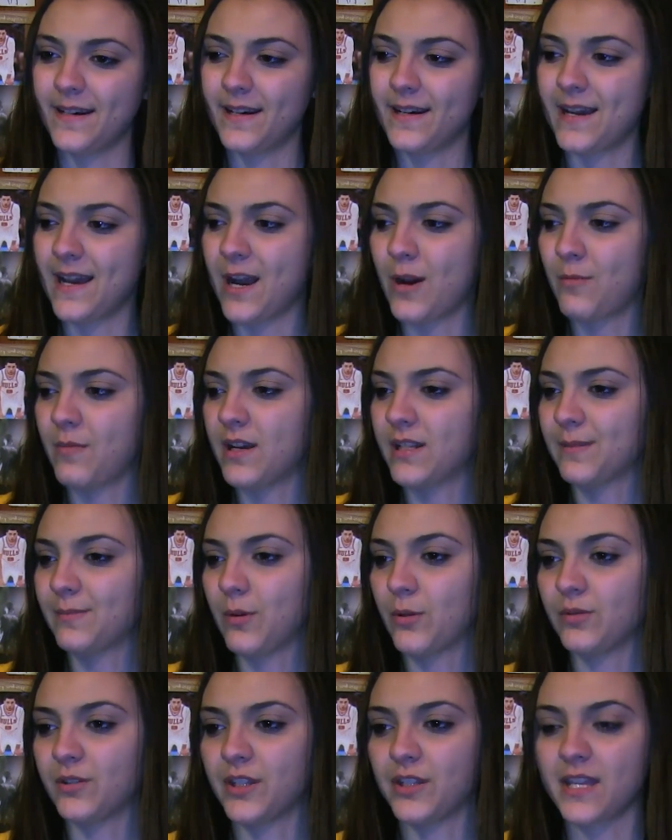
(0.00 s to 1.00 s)
how am I
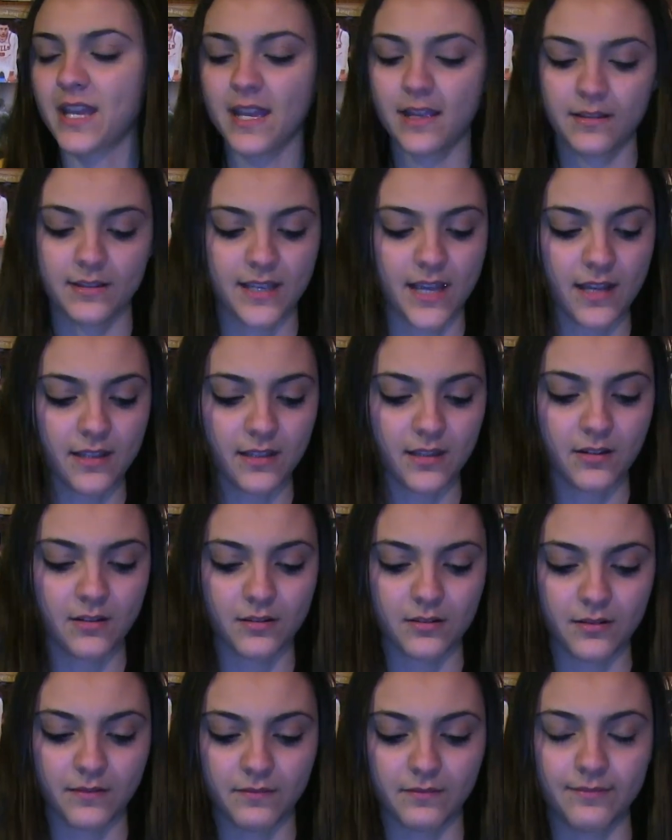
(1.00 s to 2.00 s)
supposed to take 10
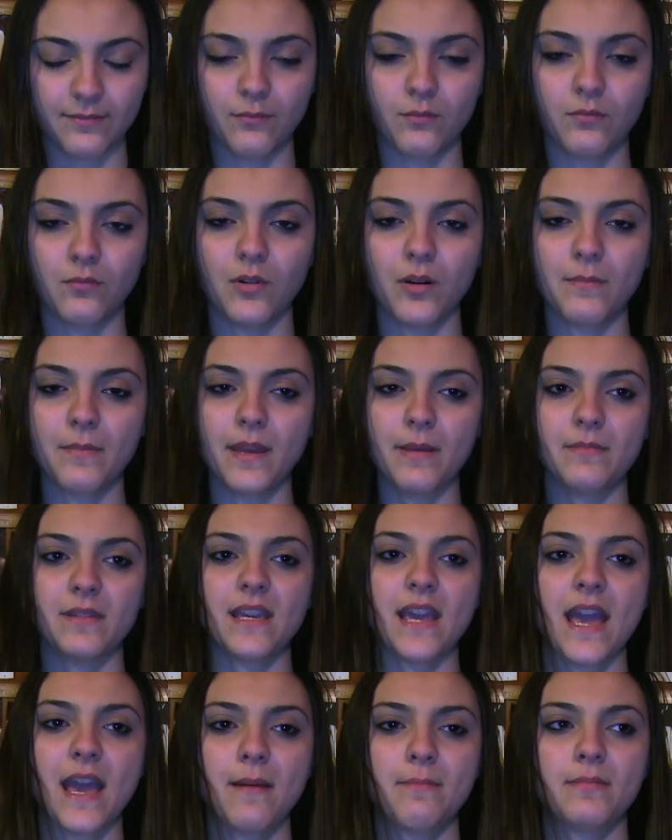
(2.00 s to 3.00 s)
years of what made
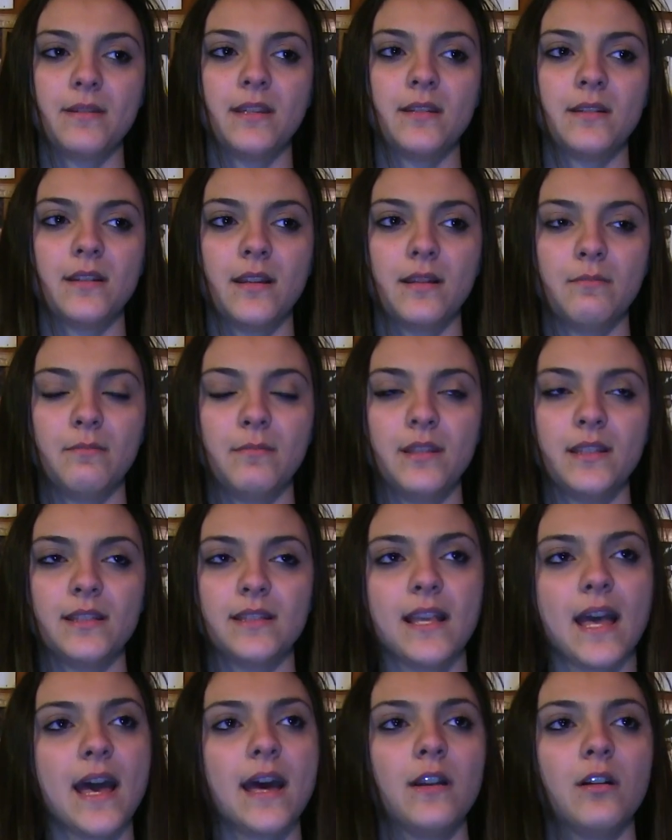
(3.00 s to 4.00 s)
me happy and be
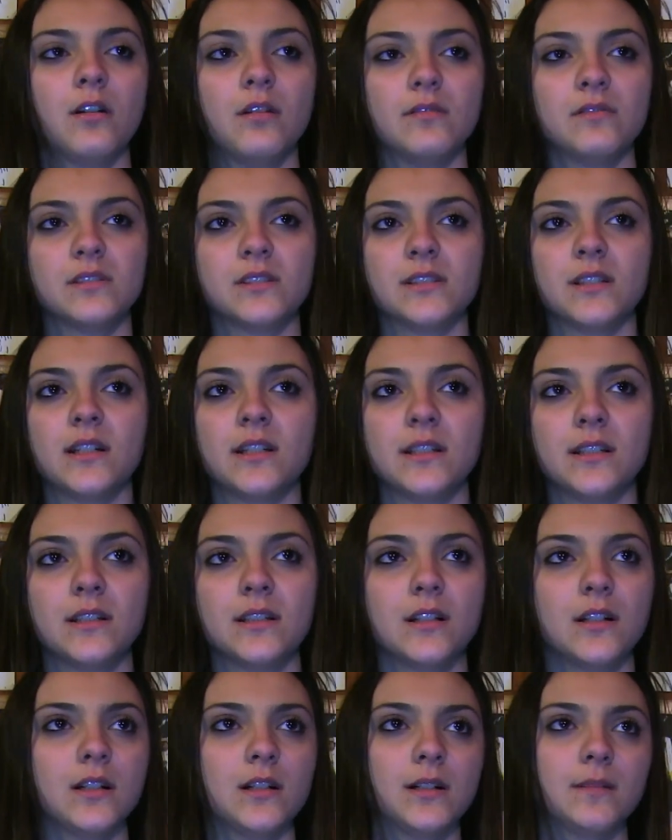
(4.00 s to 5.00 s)
sad all of a sudden?
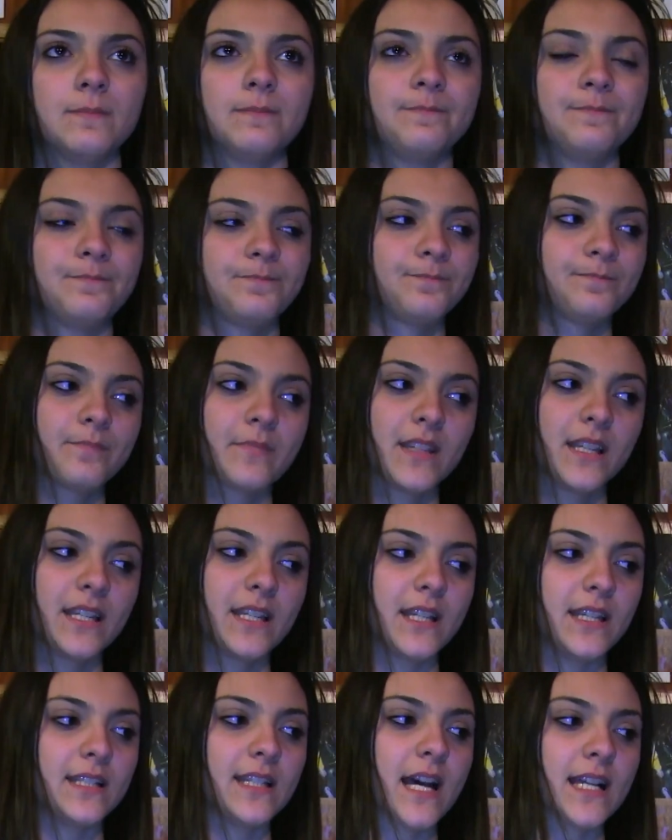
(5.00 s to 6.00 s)

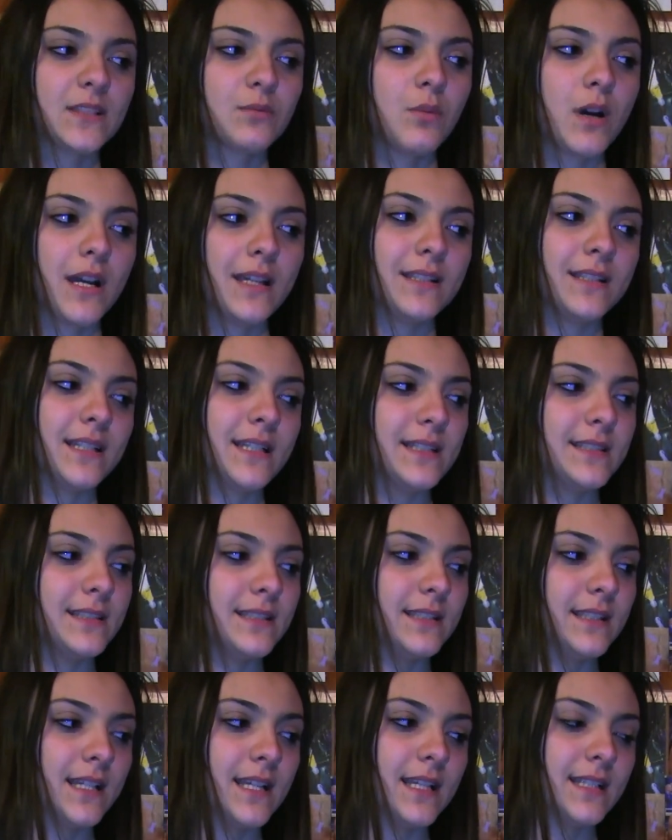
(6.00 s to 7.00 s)
And that's why
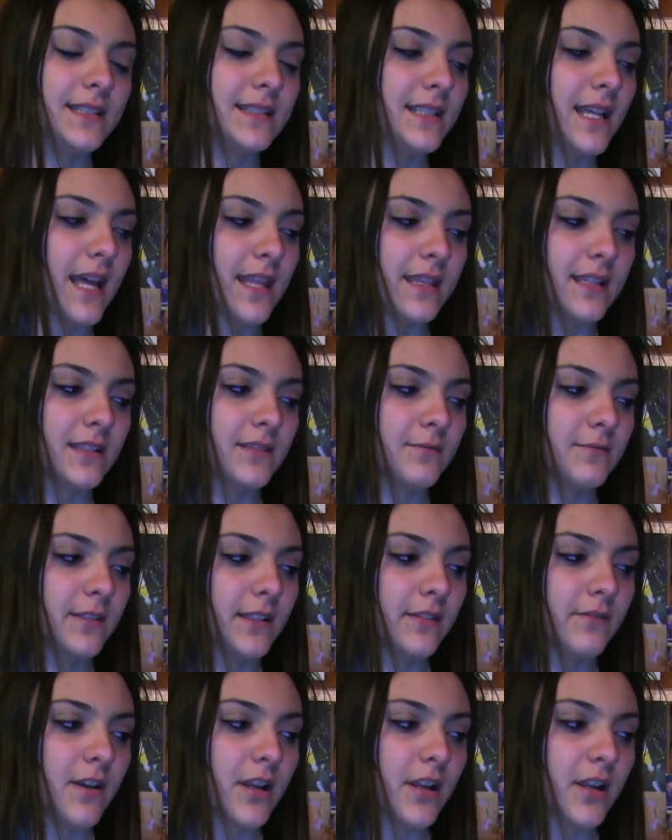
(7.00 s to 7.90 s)
his death isn't really